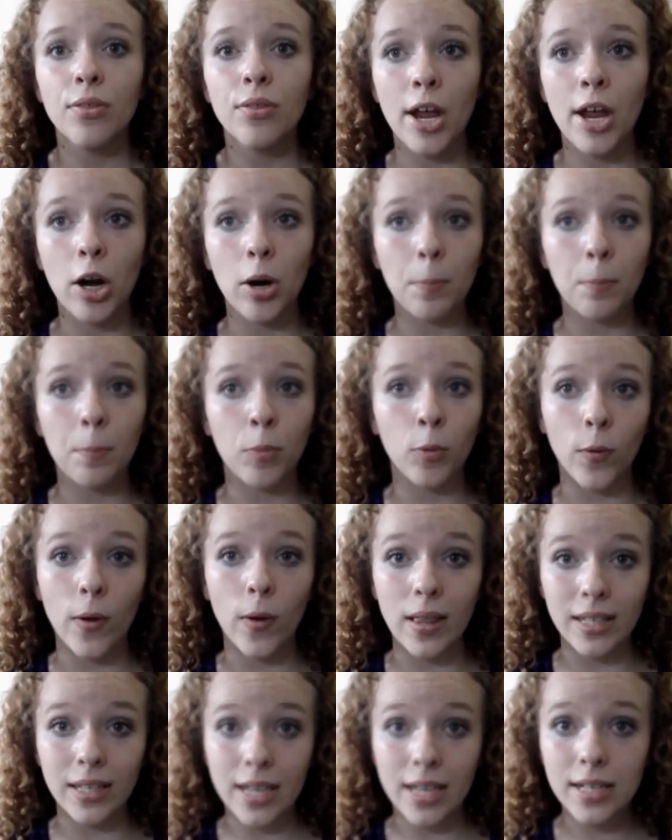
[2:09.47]
They are
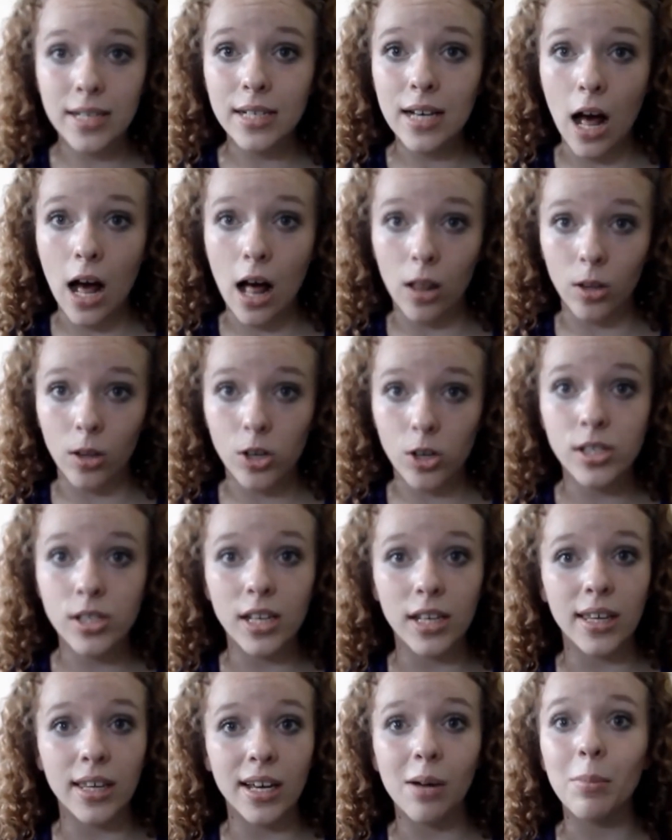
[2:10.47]
brilliant colors.
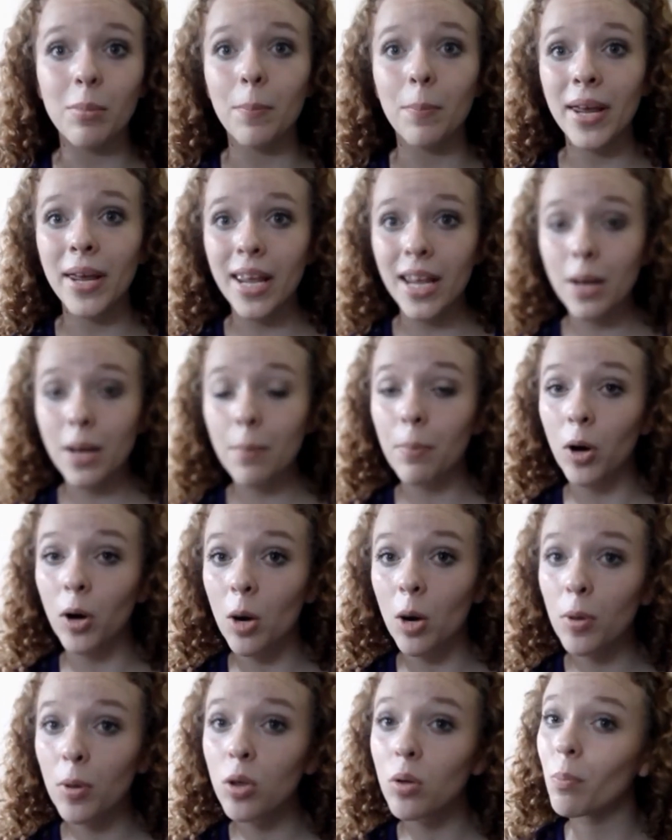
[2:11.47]
Like they come in pink,
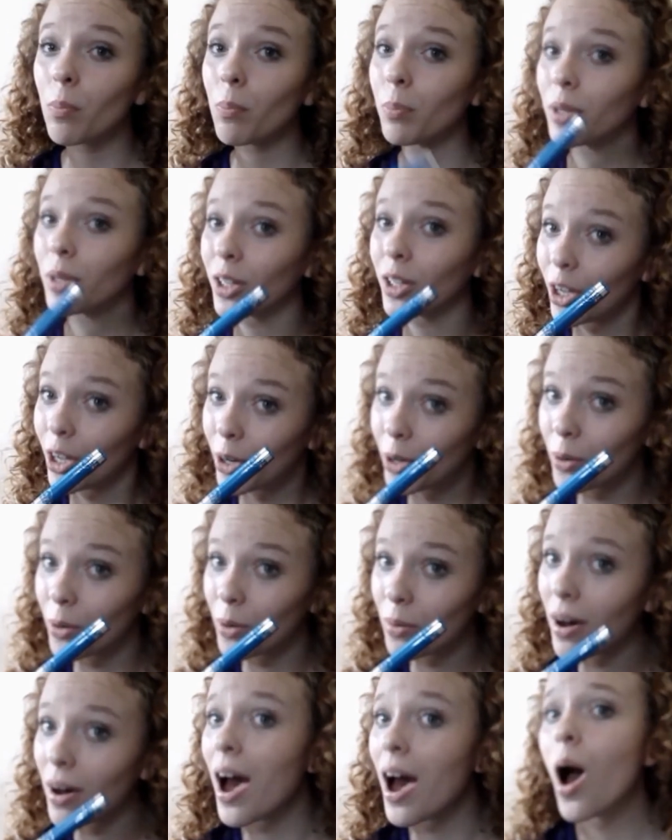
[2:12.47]
purple,
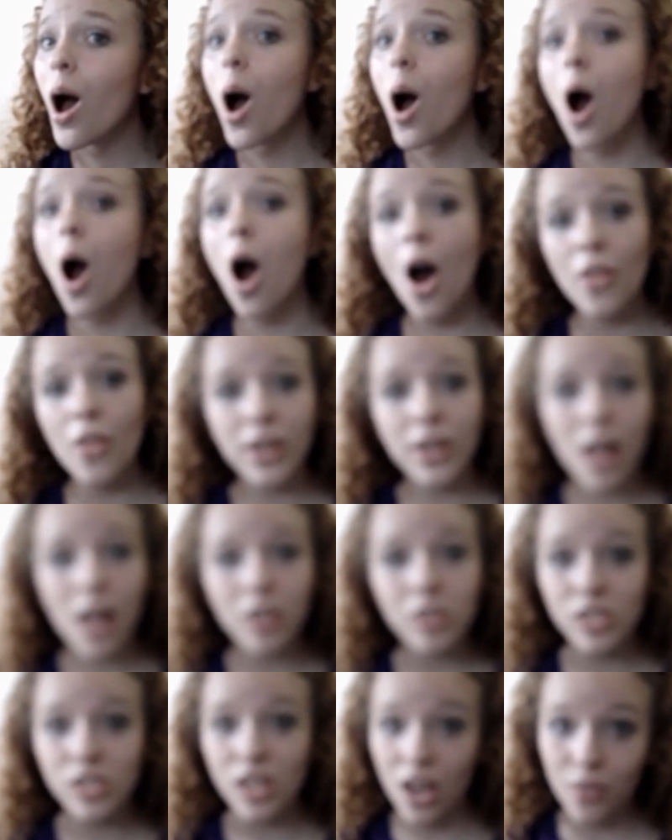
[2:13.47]
blue, all the
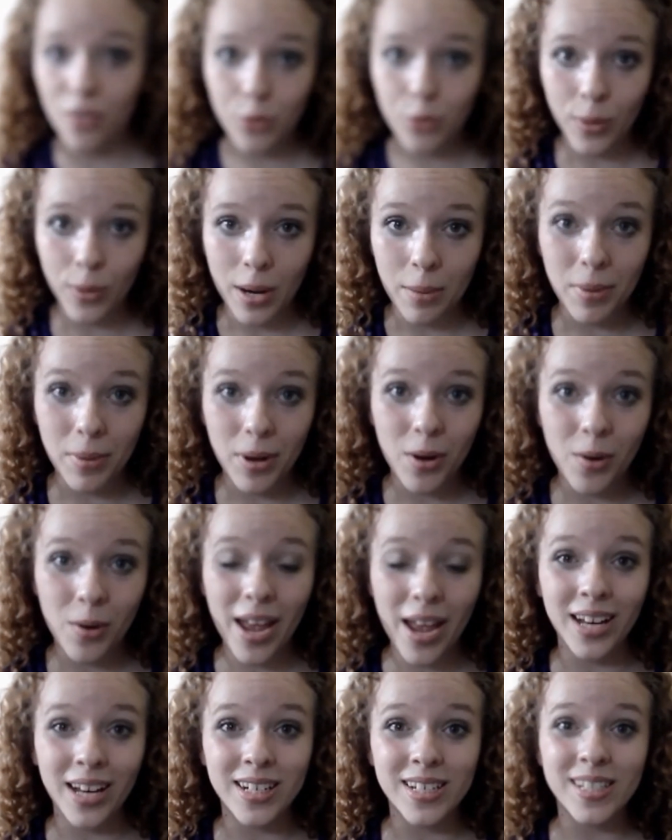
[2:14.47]
colors of the rainbow
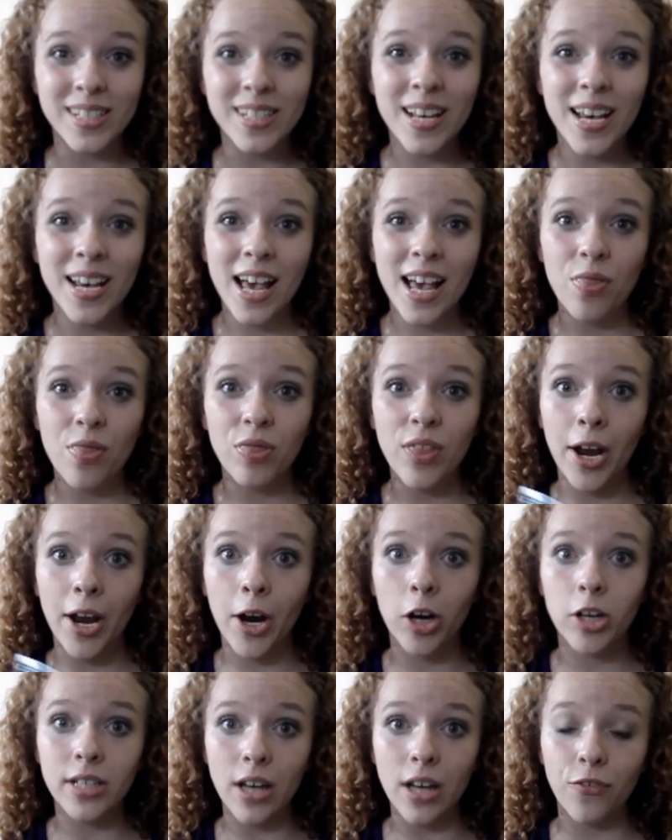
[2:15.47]
and they
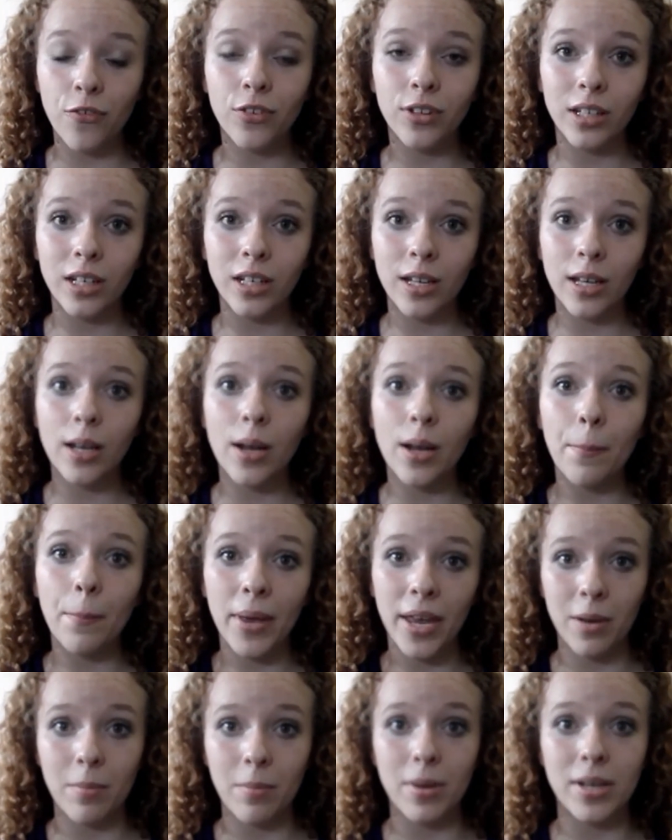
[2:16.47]
are definitely
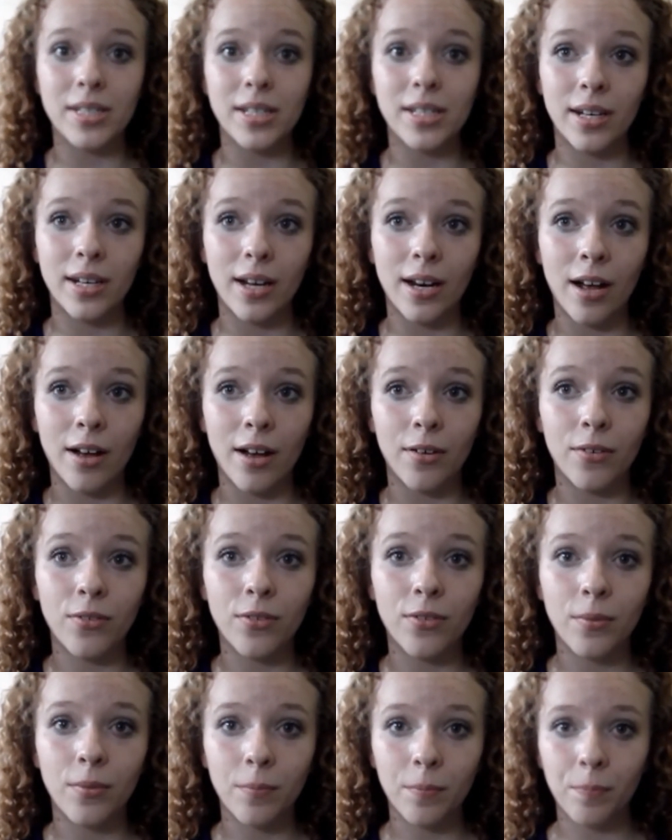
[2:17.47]
pigmented it